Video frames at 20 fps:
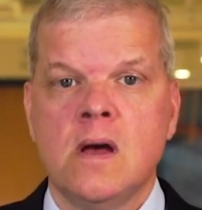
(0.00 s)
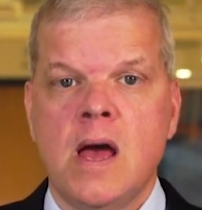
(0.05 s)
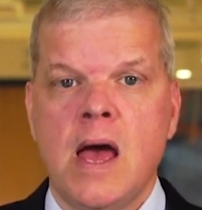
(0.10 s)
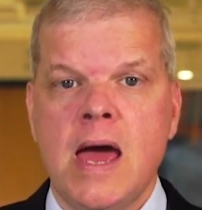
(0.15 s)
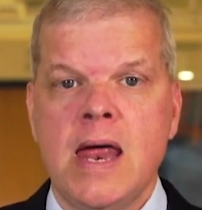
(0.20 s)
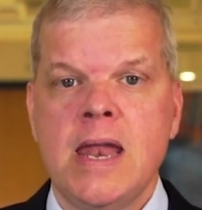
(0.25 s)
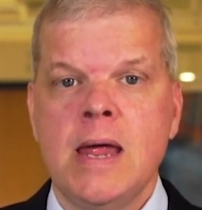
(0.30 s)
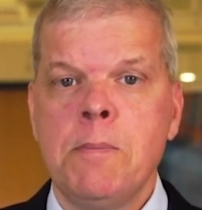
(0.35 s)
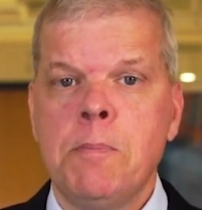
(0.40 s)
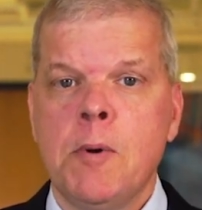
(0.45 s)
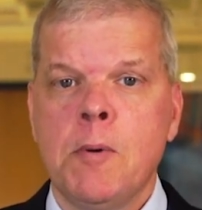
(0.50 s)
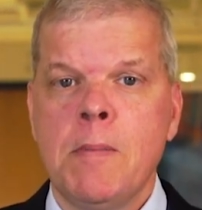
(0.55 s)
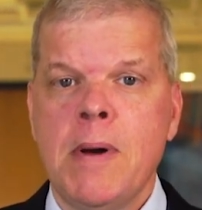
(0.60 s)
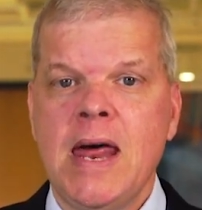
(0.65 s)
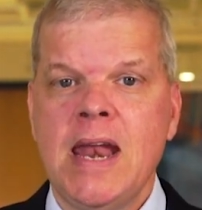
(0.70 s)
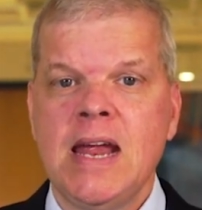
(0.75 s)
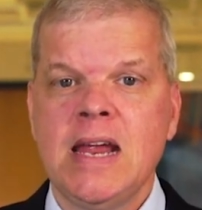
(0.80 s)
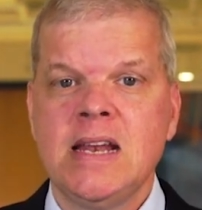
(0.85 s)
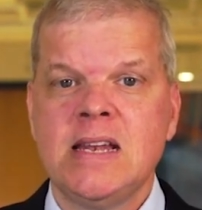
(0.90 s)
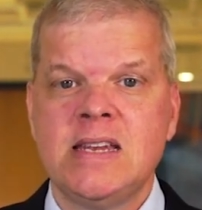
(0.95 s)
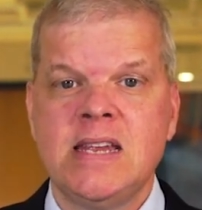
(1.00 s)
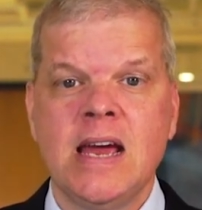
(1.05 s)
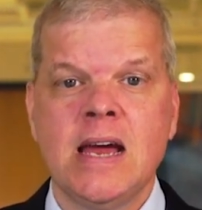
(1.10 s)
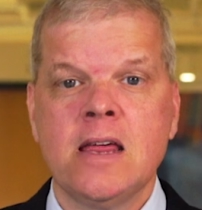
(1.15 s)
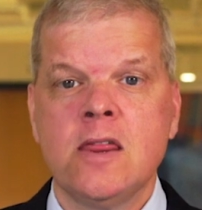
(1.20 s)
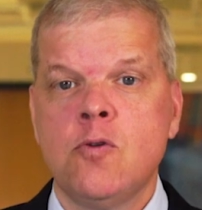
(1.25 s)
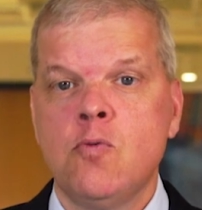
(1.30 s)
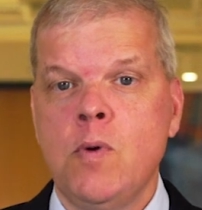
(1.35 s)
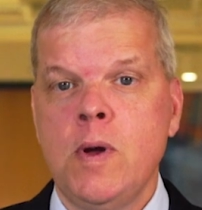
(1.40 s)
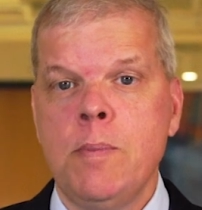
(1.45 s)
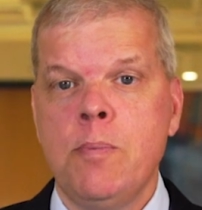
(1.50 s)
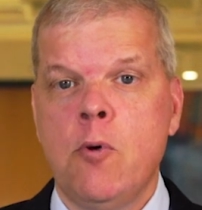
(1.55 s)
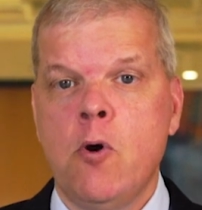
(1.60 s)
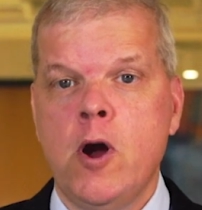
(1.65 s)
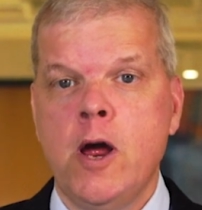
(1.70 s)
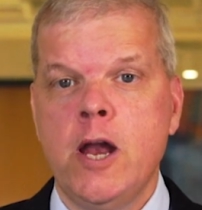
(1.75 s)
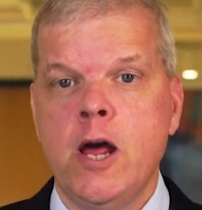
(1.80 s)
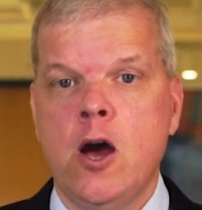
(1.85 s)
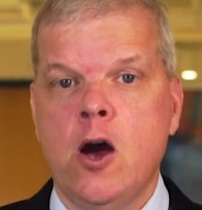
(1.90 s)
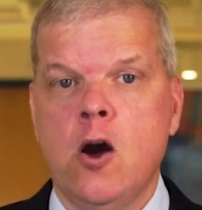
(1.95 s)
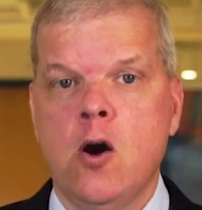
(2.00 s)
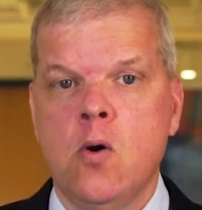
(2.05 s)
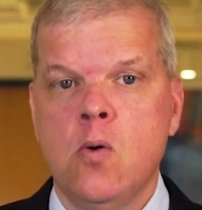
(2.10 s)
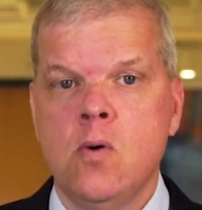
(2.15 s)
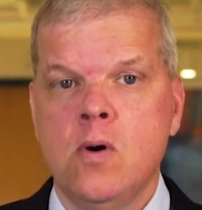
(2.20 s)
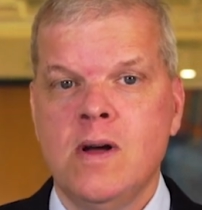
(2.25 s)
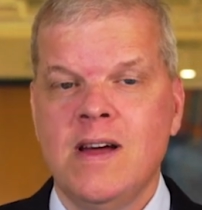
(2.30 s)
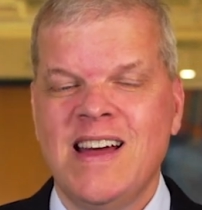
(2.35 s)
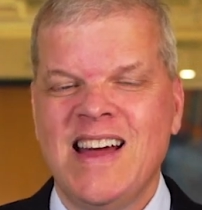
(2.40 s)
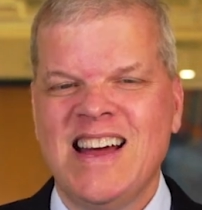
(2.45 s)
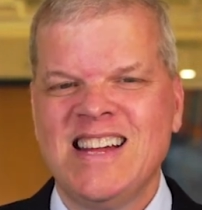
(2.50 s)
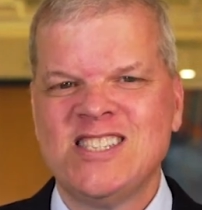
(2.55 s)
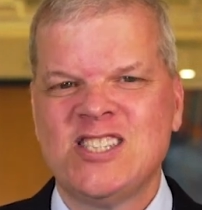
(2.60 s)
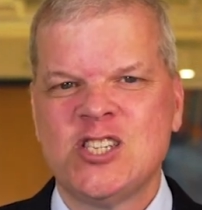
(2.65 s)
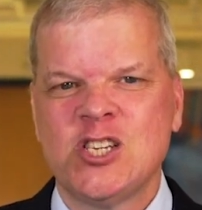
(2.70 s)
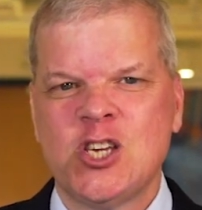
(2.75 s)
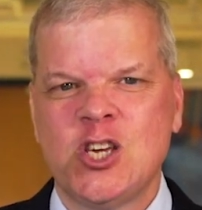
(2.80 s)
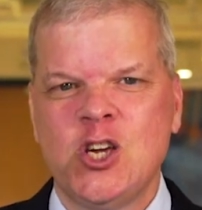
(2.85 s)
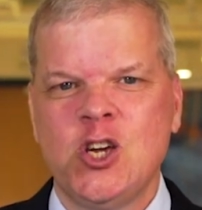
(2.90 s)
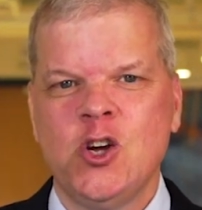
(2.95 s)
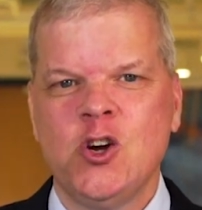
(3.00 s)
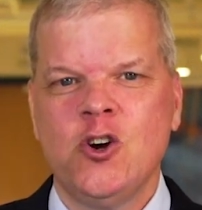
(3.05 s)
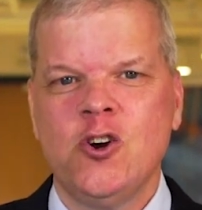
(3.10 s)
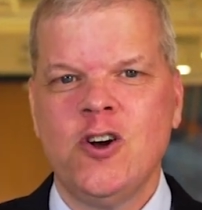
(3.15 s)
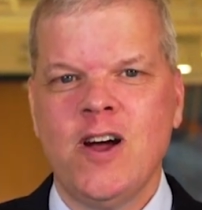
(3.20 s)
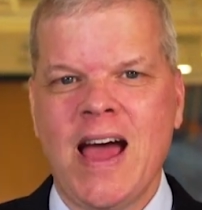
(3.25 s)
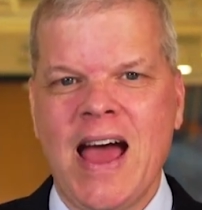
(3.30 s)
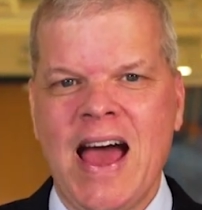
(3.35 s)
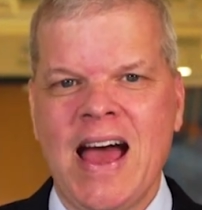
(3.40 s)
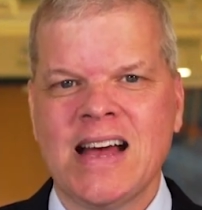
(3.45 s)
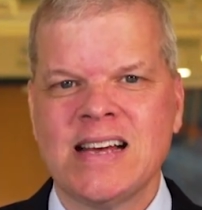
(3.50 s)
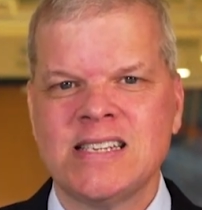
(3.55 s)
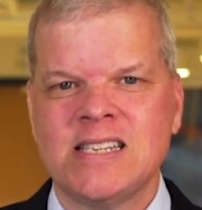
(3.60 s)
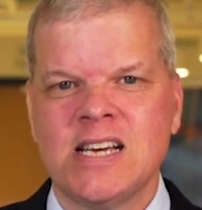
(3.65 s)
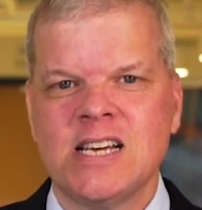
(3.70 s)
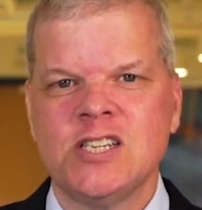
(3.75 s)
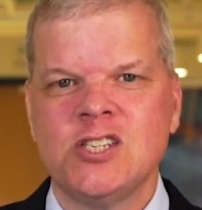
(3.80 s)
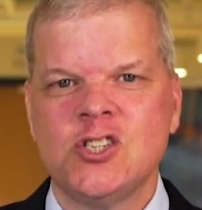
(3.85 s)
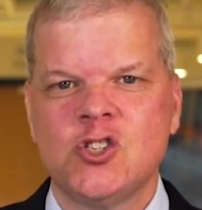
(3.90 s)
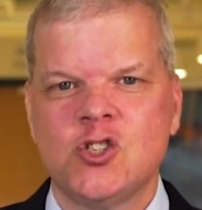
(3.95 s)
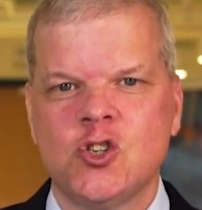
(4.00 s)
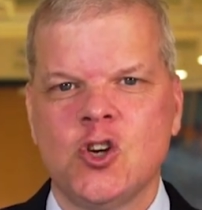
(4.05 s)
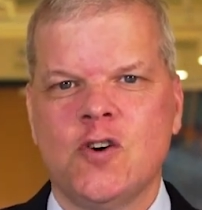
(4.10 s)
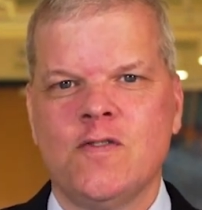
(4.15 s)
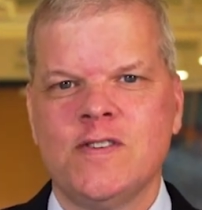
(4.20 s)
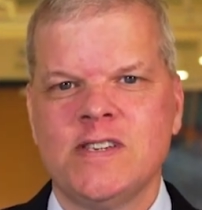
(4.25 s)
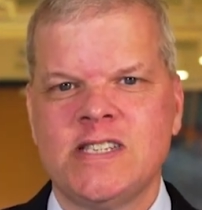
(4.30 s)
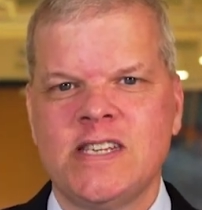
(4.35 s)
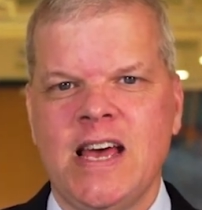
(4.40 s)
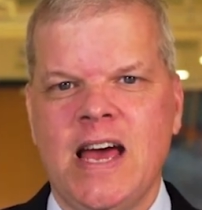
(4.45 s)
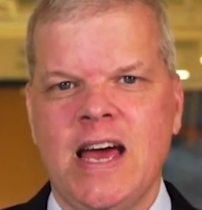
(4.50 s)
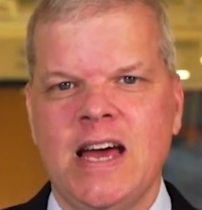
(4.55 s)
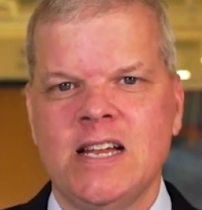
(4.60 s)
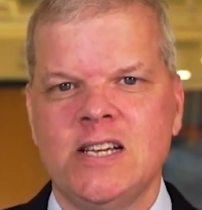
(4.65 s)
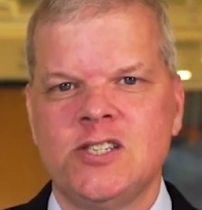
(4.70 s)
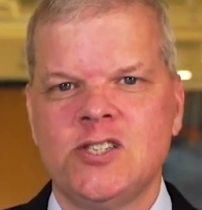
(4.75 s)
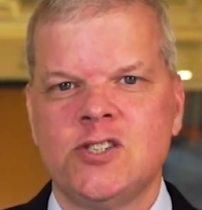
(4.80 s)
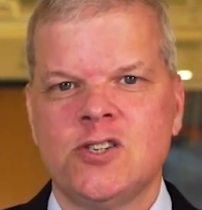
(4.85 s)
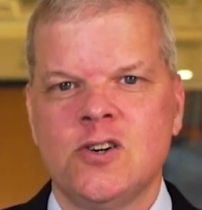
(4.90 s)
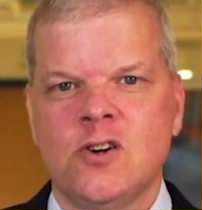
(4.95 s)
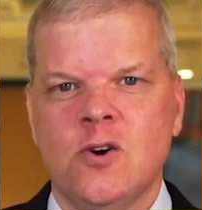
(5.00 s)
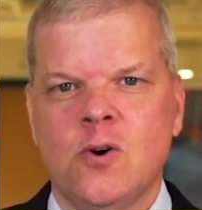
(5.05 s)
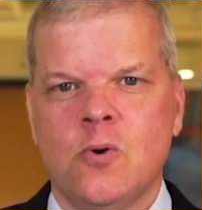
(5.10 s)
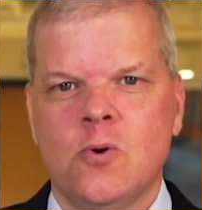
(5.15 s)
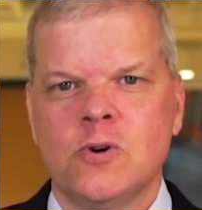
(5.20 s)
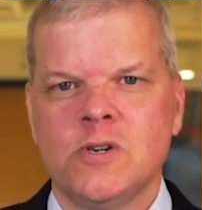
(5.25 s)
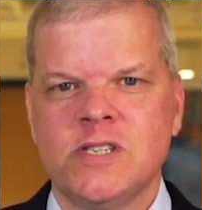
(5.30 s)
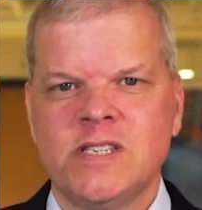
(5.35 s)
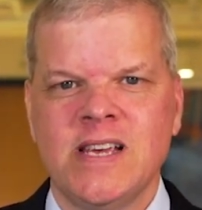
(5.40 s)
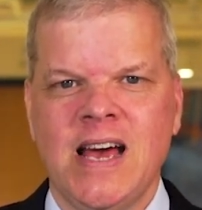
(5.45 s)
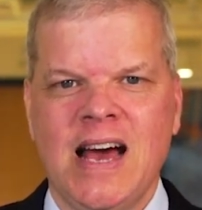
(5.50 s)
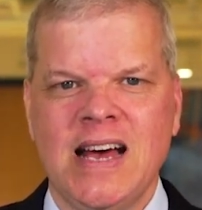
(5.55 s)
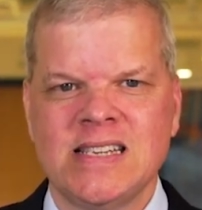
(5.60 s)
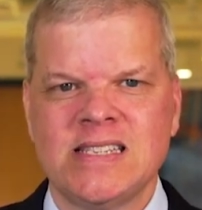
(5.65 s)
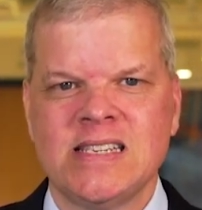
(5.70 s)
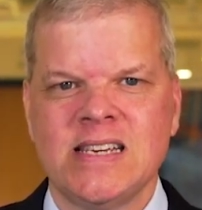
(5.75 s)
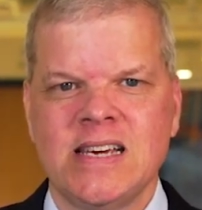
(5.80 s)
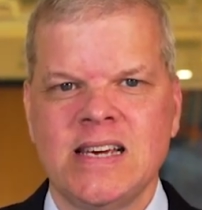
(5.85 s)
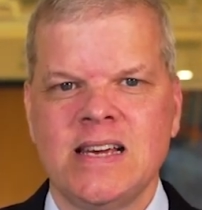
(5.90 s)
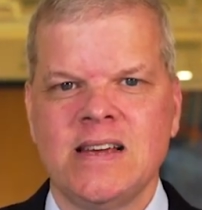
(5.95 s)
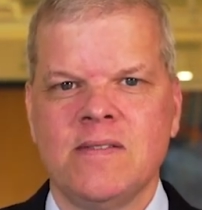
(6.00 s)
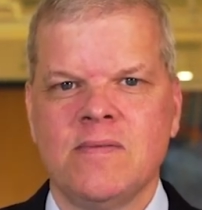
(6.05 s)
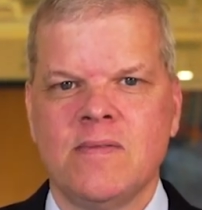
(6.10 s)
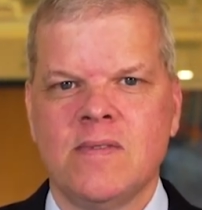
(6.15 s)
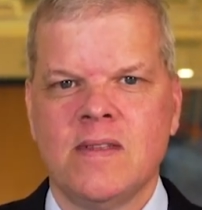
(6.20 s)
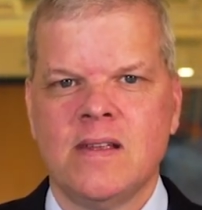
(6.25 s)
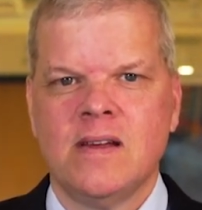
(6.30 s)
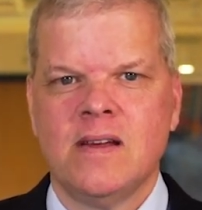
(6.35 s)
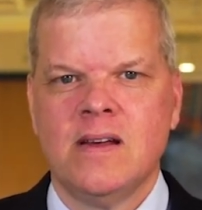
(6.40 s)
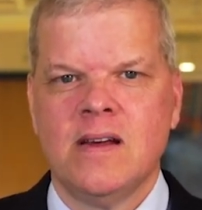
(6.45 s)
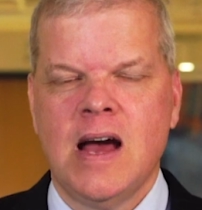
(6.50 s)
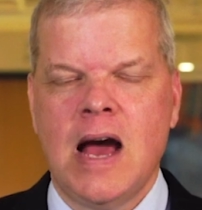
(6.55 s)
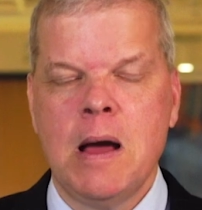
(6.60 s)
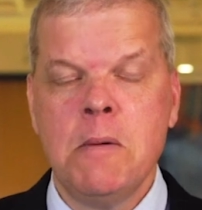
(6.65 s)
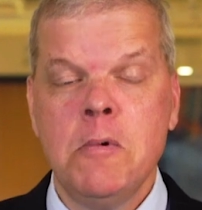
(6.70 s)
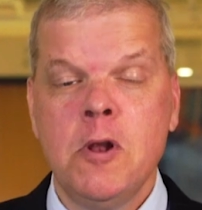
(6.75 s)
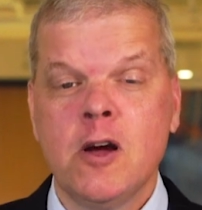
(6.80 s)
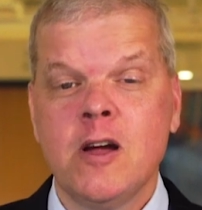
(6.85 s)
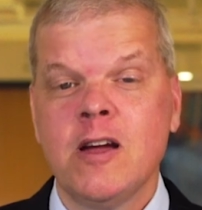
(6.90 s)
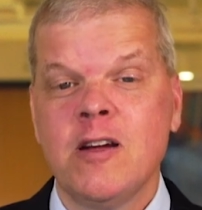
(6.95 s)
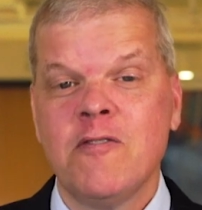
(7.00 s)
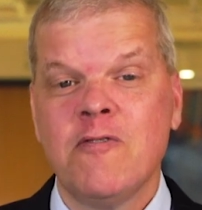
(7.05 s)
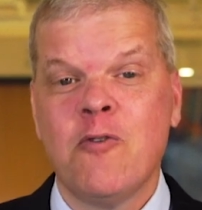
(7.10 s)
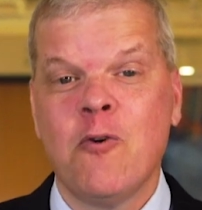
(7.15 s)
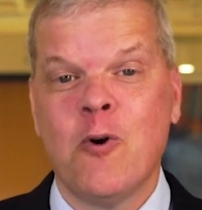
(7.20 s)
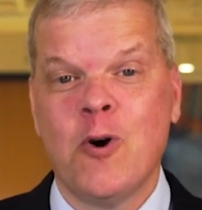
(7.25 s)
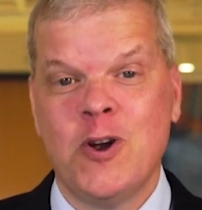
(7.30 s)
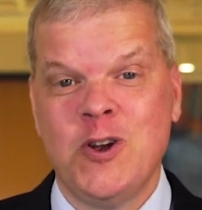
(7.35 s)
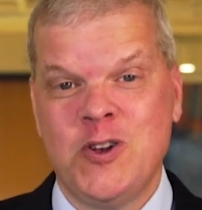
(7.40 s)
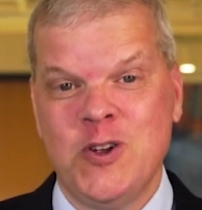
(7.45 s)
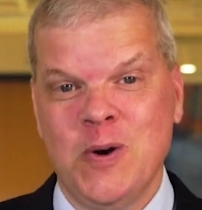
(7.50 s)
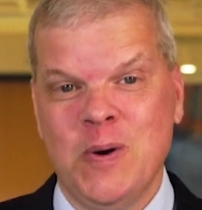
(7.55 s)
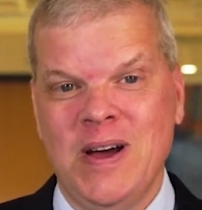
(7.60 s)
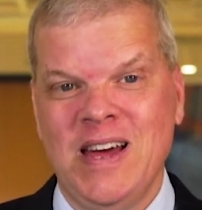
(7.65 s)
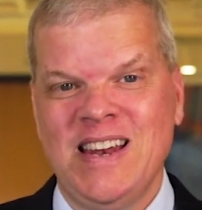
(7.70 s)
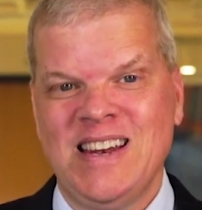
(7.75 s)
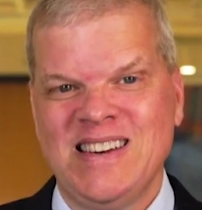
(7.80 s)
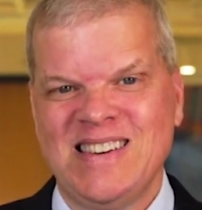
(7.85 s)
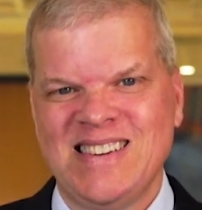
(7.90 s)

and implementing TIC 3.0 and Secure Access Service Edge, or SASE. I'm looking forward to it.